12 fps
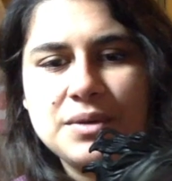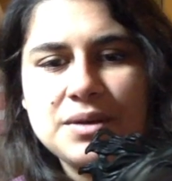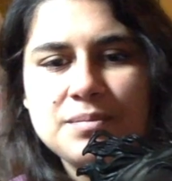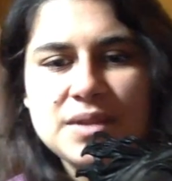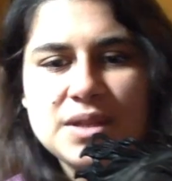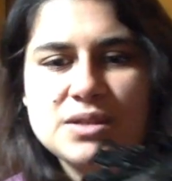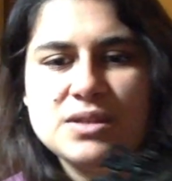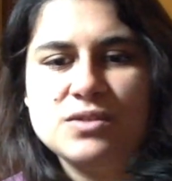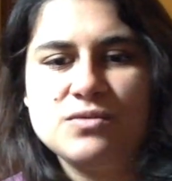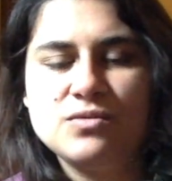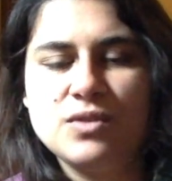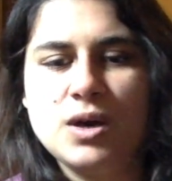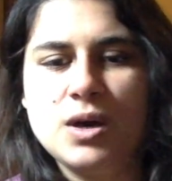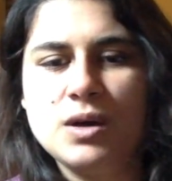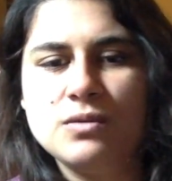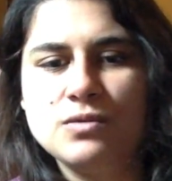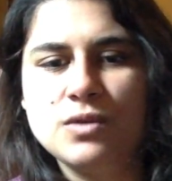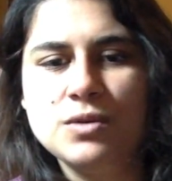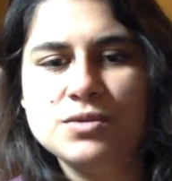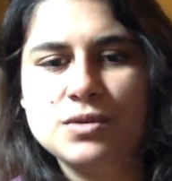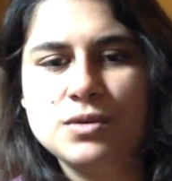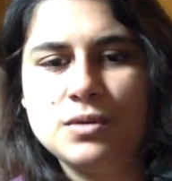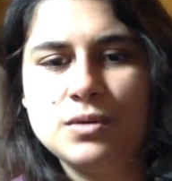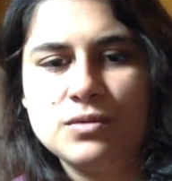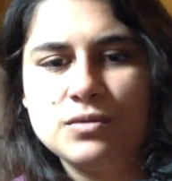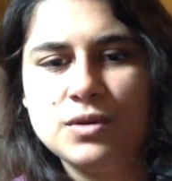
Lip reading: one. This is rose gold